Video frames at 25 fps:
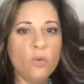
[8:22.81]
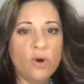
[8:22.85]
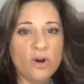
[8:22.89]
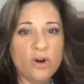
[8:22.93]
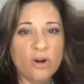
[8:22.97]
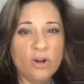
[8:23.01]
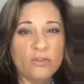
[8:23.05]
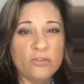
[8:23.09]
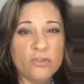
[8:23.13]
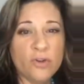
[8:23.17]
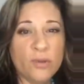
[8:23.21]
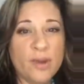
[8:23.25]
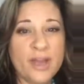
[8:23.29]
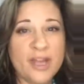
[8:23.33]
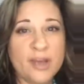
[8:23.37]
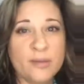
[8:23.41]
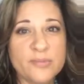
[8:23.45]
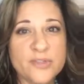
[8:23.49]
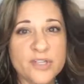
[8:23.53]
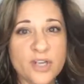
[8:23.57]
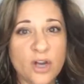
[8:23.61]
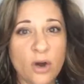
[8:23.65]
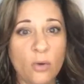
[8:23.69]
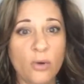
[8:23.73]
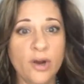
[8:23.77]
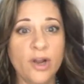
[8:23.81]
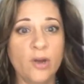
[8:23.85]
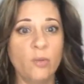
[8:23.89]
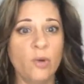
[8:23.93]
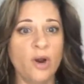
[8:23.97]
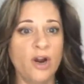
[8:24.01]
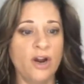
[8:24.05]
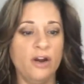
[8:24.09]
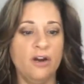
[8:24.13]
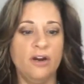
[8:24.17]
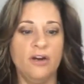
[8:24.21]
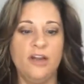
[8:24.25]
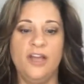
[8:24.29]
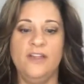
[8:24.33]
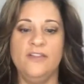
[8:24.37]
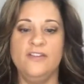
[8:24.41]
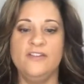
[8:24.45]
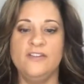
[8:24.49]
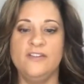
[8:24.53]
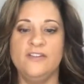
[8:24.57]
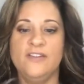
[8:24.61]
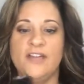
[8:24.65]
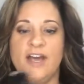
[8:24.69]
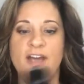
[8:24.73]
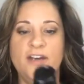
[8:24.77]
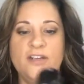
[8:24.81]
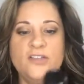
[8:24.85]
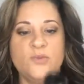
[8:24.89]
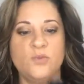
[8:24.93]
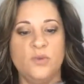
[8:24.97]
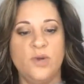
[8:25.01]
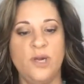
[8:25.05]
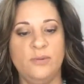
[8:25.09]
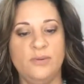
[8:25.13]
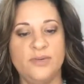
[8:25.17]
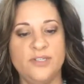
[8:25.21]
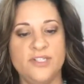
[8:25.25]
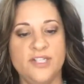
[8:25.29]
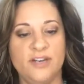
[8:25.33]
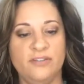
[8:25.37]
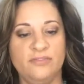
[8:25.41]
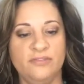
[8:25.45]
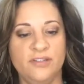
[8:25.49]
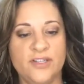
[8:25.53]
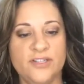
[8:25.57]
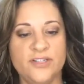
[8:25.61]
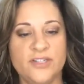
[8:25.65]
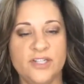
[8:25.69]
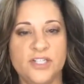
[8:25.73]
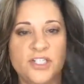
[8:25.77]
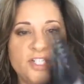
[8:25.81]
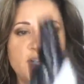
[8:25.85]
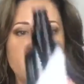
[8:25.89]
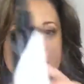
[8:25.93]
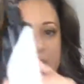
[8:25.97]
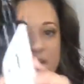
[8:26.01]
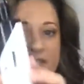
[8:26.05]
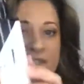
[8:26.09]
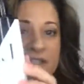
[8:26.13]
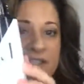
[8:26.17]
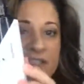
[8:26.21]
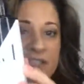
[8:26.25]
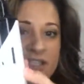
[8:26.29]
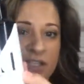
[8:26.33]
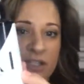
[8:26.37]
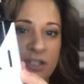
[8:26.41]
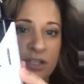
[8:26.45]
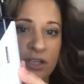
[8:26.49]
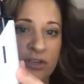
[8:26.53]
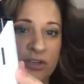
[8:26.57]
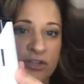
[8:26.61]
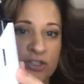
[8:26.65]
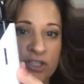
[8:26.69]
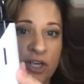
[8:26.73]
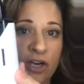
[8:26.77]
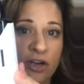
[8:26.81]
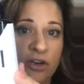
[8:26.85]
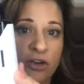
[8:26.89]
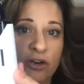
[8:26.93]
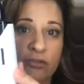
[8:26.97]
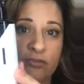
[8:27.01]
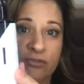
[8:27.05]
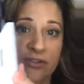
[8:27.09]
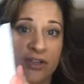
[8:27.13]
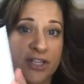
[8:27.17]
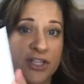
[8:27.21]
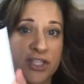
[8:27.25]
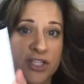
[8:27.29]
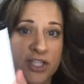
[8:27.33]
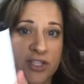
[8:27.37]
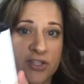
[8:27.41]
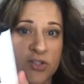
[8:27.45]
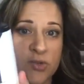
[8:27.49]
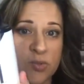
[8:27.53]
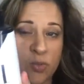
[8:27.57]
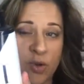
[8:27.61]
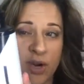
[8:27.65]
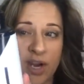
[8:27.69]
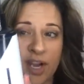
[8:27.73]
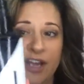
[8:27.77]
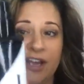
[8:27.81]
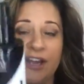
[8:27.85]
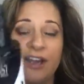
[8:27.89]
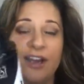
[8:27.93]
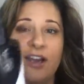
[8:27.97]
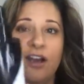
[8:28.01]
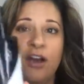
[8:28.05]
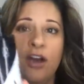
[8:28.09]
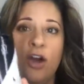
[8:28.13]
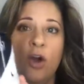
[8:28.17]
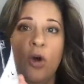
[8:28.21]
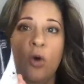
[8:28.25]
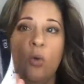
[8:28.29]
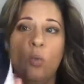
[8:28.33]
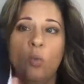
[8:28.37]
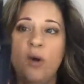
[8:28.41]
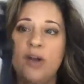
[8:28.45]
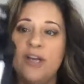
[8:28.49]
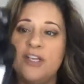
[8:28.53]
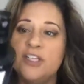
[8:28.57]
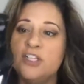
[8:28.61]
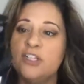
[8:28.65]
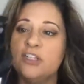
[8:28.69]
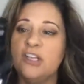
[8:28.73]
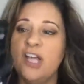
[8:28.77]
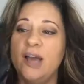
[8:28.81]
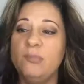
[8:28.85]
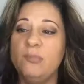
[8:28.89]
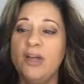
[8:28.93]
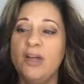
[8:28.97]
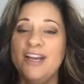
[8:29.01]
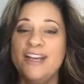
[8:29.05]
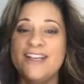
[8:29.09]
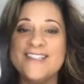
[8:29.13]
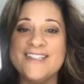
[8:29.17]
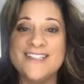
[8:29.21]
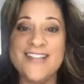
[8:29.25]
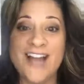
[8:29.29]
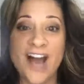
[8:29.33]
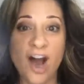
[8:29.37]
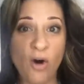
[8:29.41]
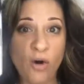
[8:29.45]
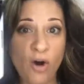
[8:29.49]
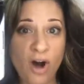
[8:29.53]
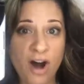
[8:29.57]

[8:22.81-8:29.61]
want all of your makeup to go anywhere, and so that is when I would definitely suggest the 10 Years Younger finishing spray, which LimeLife is now